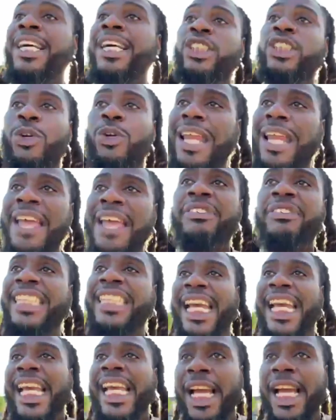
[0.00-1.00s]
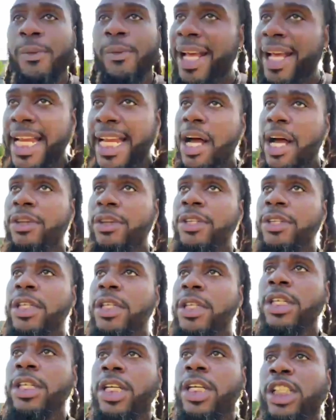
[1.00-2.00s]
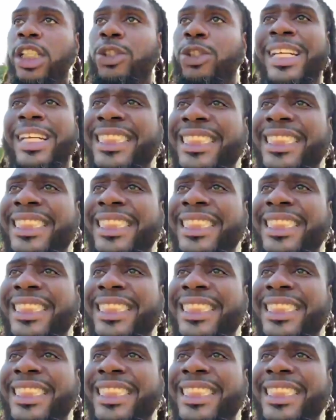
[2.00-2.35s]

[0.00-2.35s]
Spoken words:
Because your life is at hand right now. So